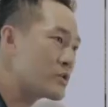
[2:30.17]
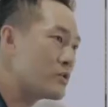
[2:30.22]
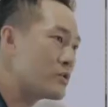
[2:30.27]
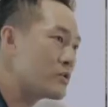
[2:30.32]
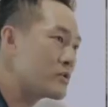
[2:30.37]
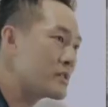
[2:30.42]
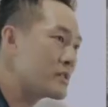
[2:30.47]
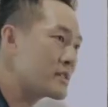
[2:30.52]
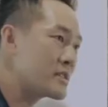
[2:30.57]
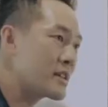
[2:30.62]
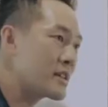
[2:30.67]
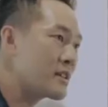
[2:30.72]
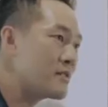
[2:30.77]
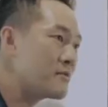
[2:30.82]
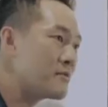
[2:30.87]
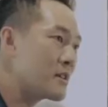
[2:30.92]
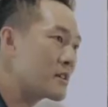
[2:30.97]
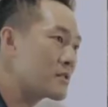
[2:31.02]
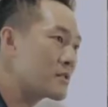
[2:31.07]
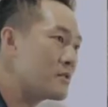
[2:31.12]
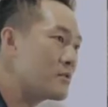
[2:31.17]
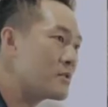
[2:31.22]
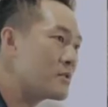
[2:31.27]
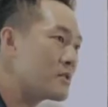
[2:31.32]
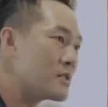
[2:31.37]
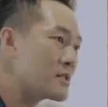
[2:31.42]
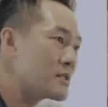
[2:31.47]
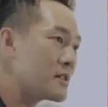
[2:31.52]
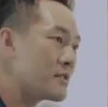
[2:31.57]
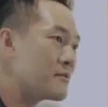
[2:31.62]
Also the second factor,
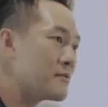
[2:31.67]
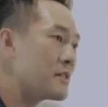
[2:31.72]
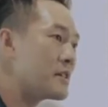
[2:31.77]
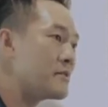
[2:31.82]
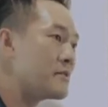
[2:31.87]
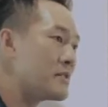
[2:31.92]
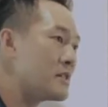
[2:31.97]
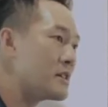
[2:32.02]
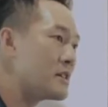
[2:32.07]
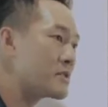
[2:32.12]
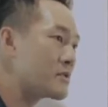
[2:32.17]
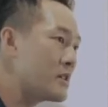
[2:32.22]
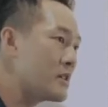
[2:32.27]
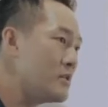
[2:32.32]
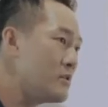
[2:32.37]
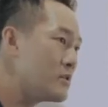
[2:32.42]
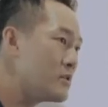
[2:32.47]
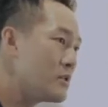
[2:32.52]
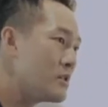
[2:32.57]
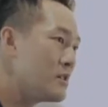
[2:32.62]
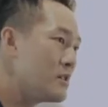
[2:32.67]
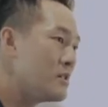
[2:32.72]
which is the flavor as well.